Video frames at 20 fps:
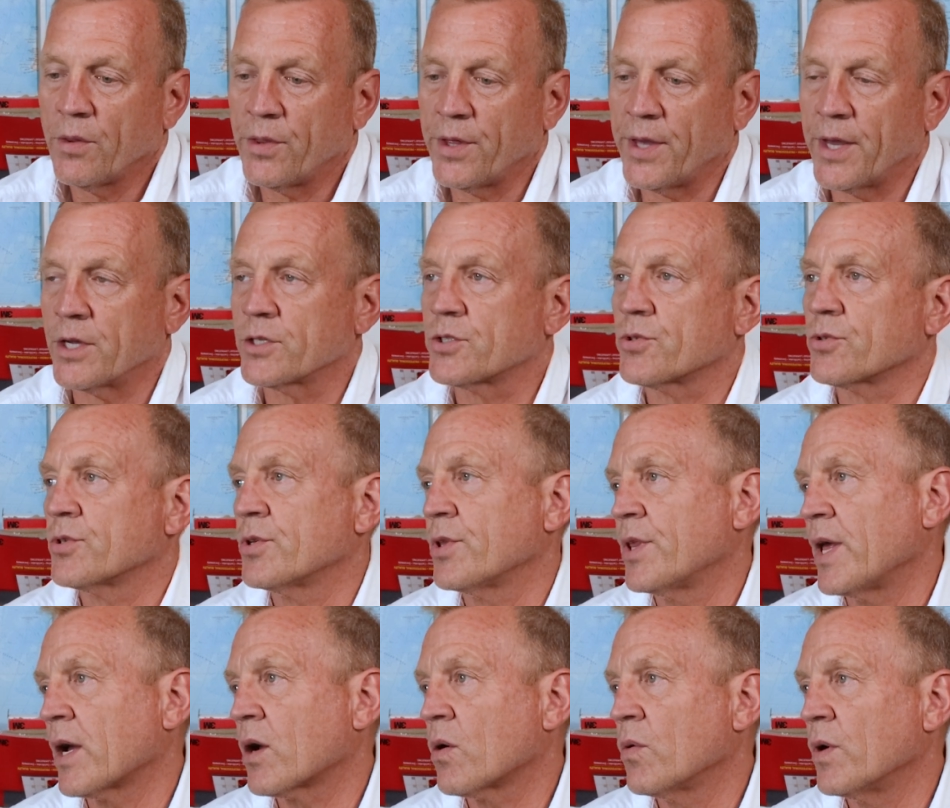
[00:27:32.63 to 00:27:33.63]
The answer to
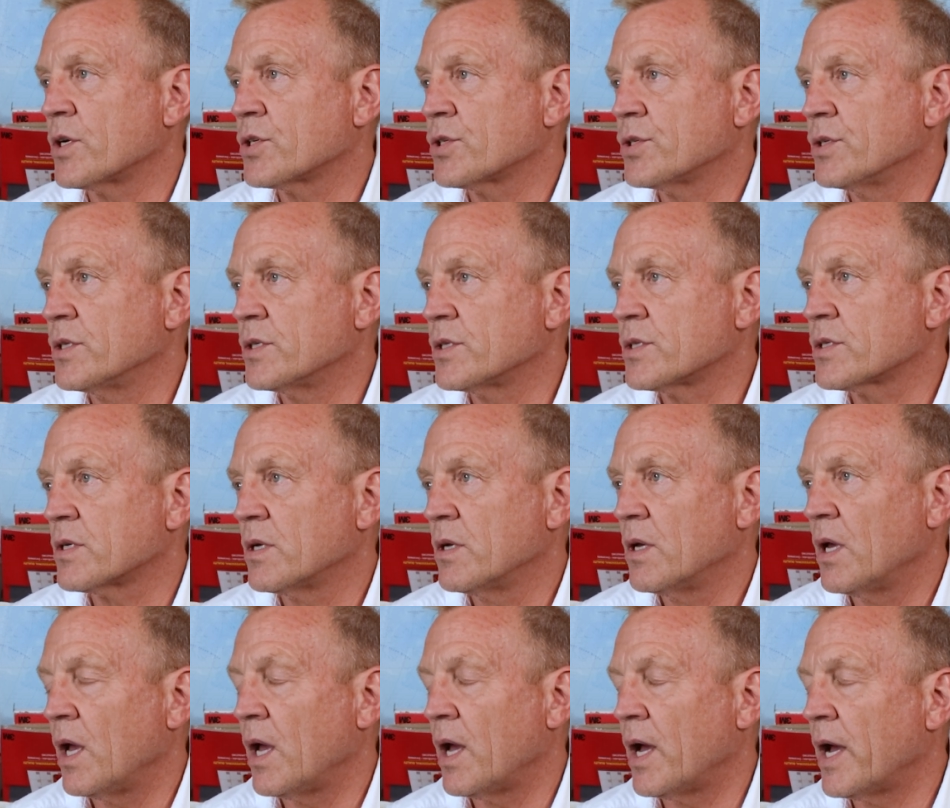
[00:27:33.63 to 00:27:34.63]
that question is
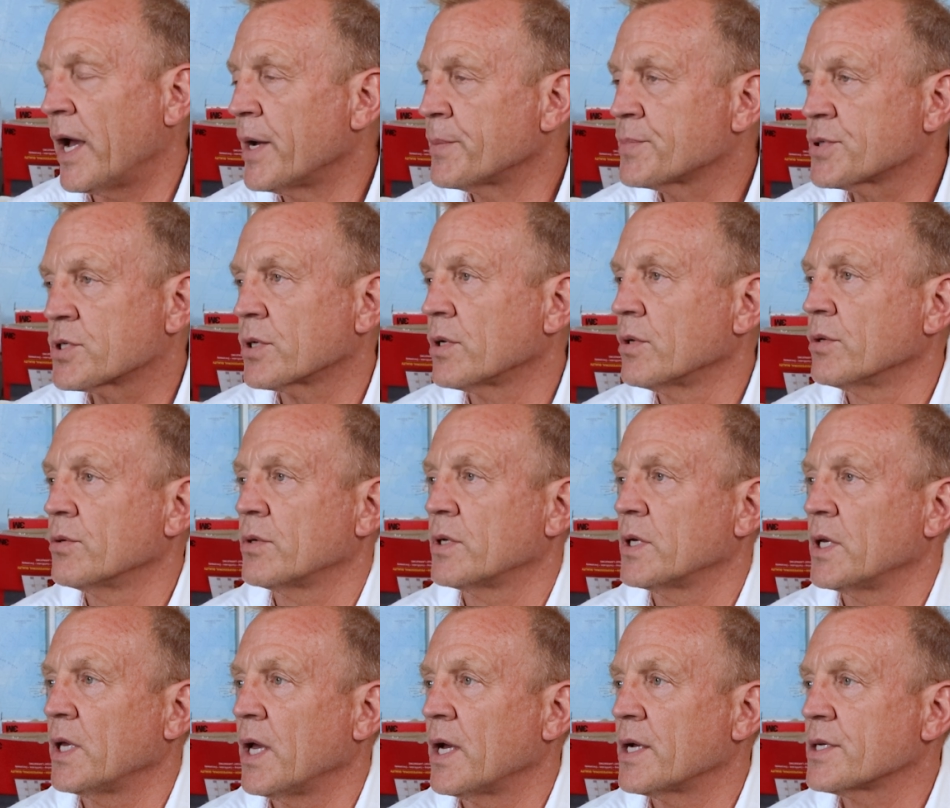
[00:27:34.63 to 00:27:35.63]

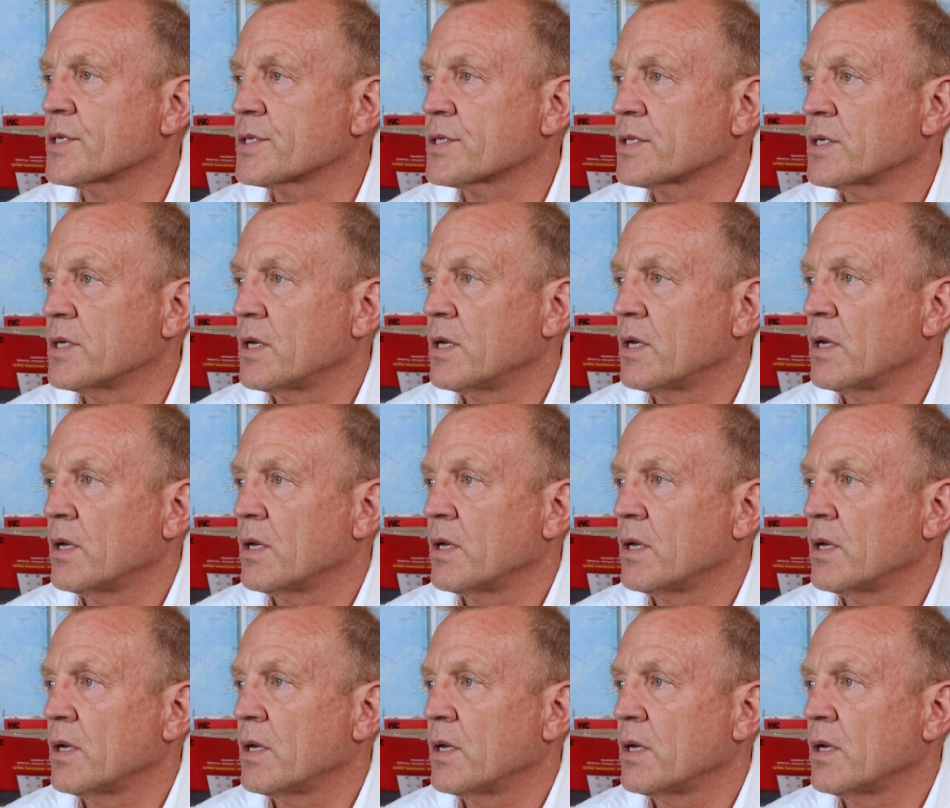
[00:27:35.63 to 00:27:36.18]
absolutely yes.